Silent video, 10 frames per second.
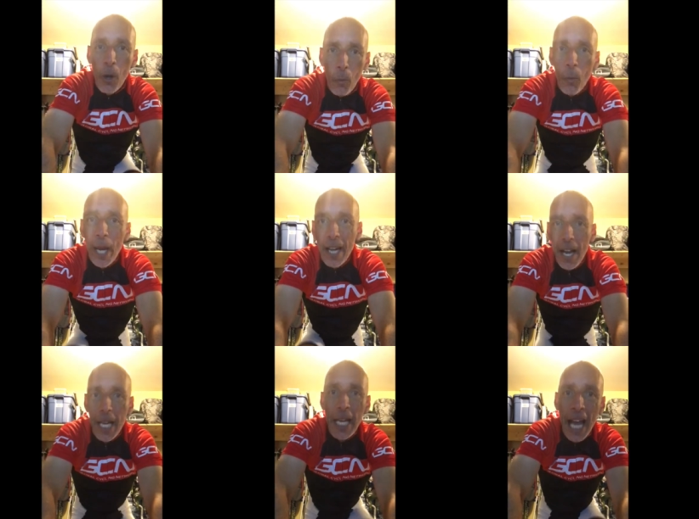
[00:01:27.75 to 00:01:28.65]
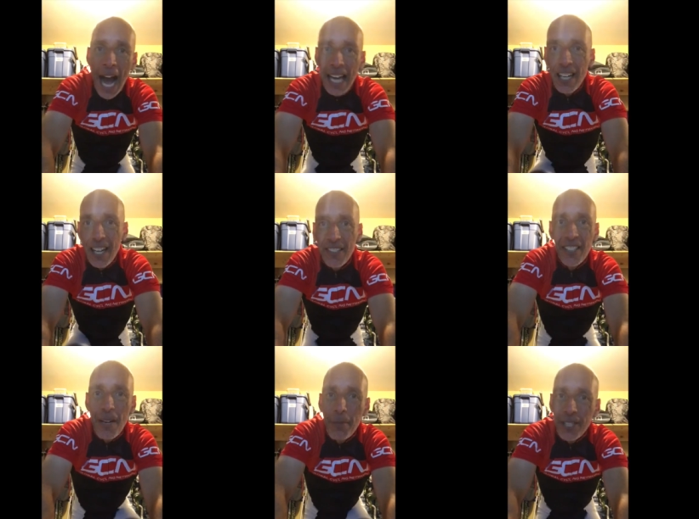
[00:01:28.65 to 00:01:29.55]
When I analysed the
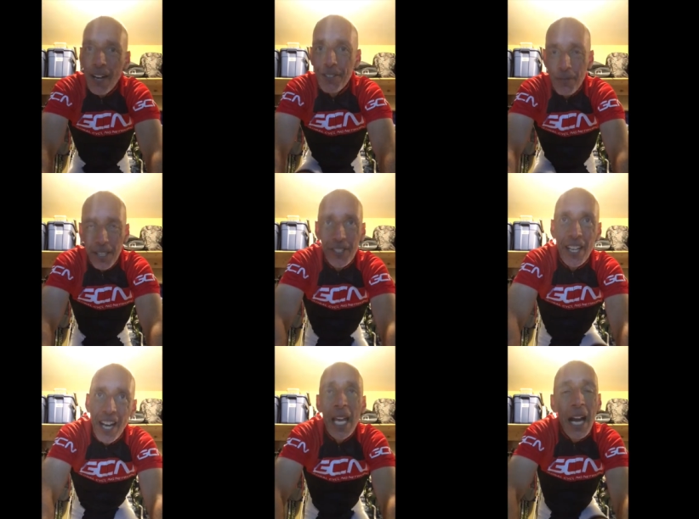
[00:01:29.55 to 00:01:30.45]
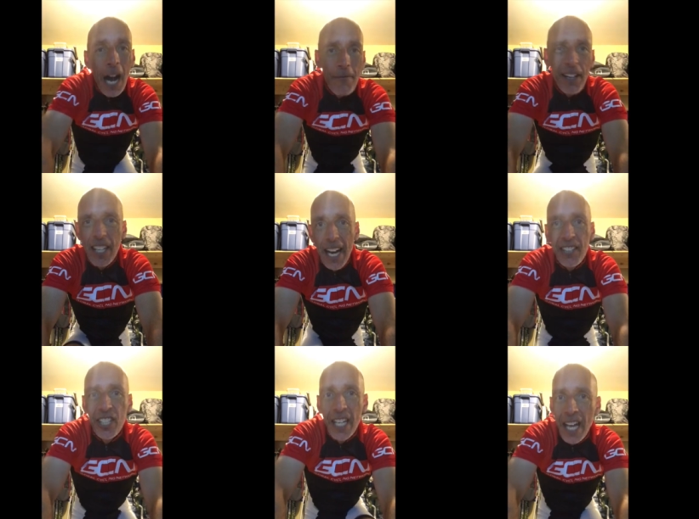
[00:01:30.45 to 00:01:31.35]
numbers afterwards, I found that I
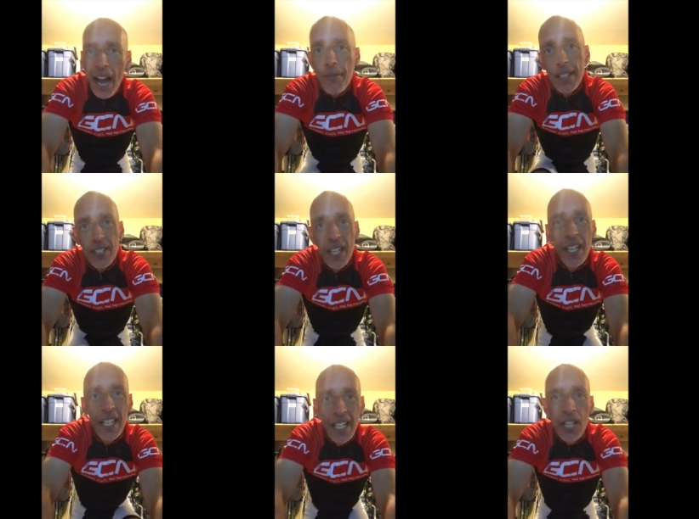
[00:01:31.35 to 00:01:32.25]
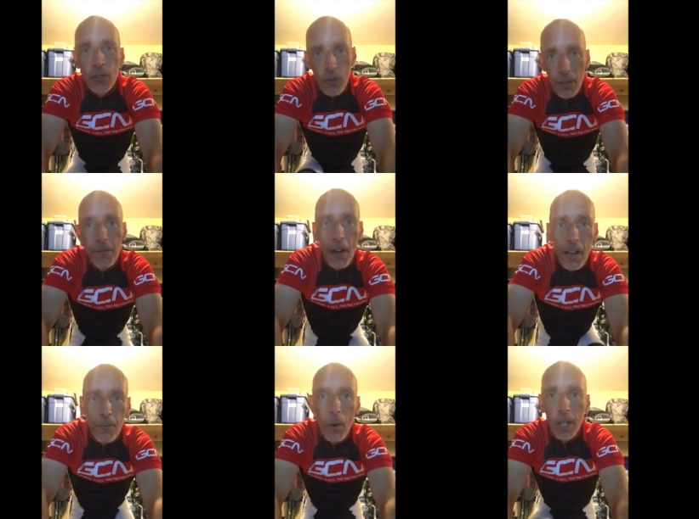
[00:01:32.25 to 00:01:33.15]
actually averaged 205
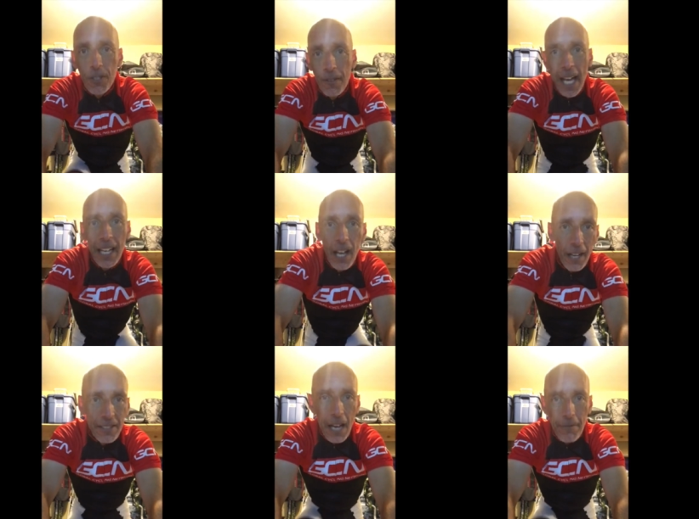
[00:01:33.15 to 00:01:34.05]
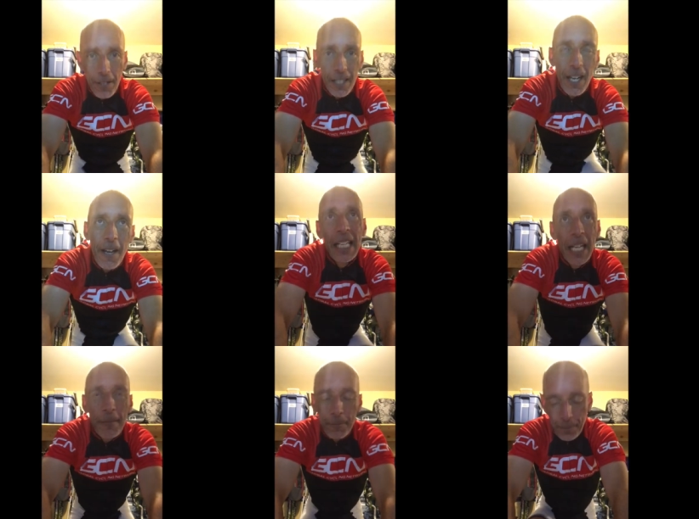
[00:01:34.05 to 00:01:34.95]
watts for that last effort.
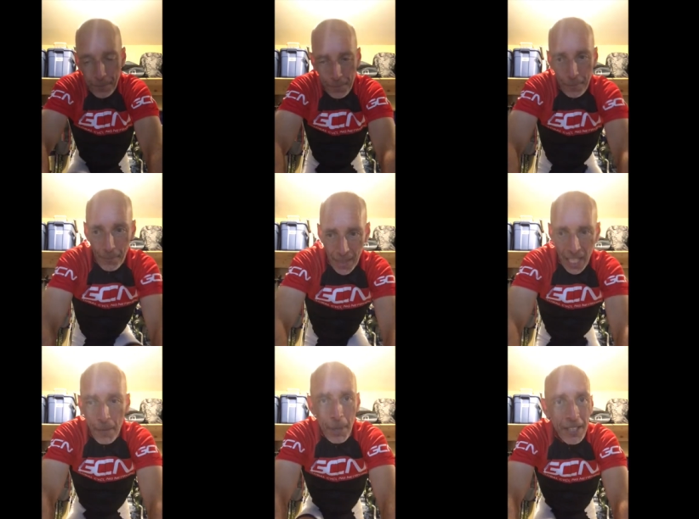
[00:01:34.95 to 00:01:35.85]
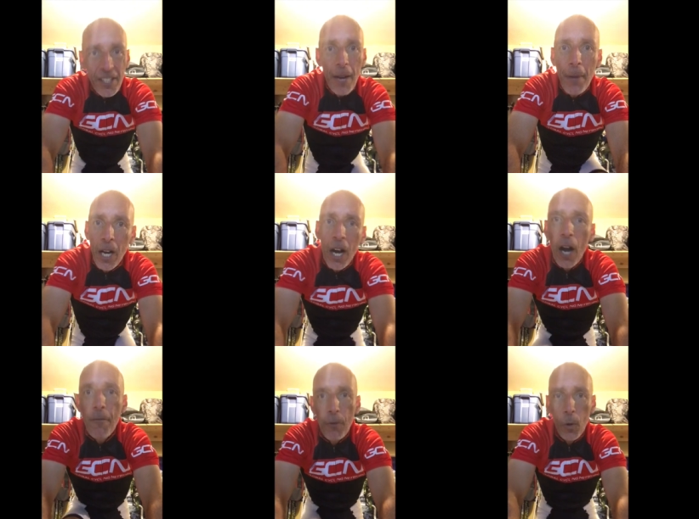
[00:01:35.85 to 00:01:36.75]
But um,
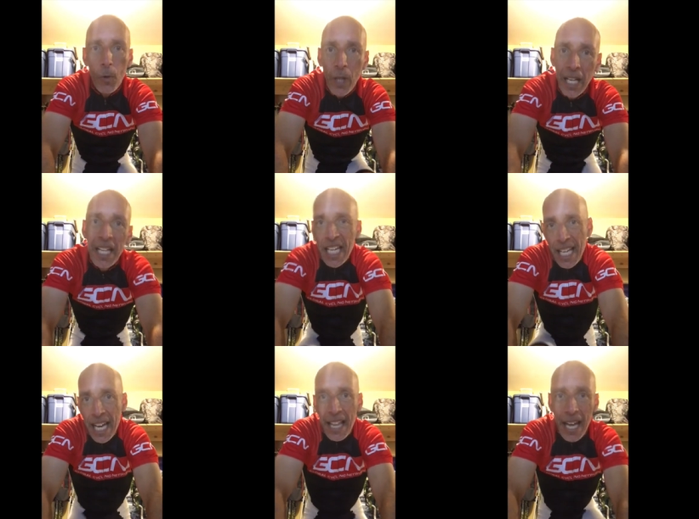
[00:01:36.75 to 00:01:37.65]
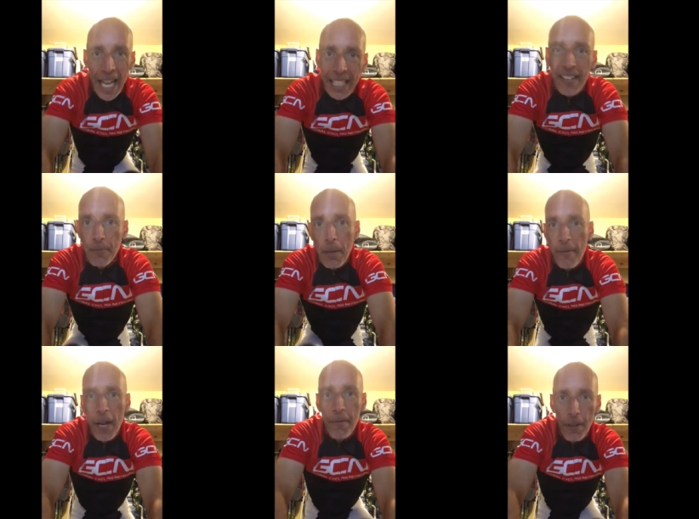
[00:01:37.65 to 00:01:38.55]
overall, it gives me
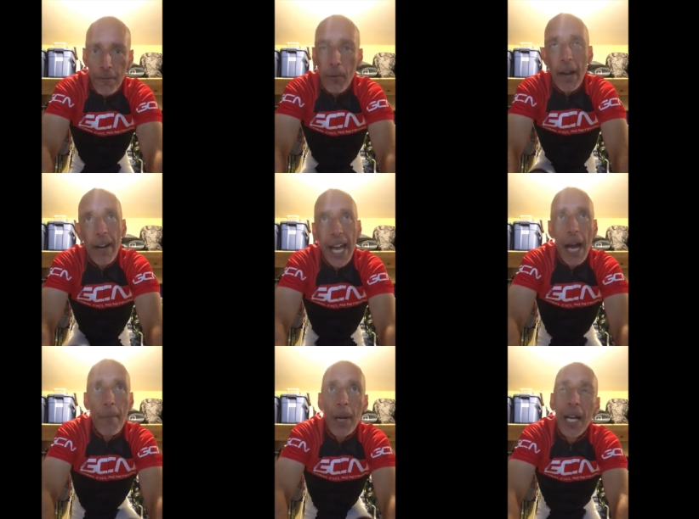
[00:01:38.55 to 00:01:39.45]
a feel for where I am.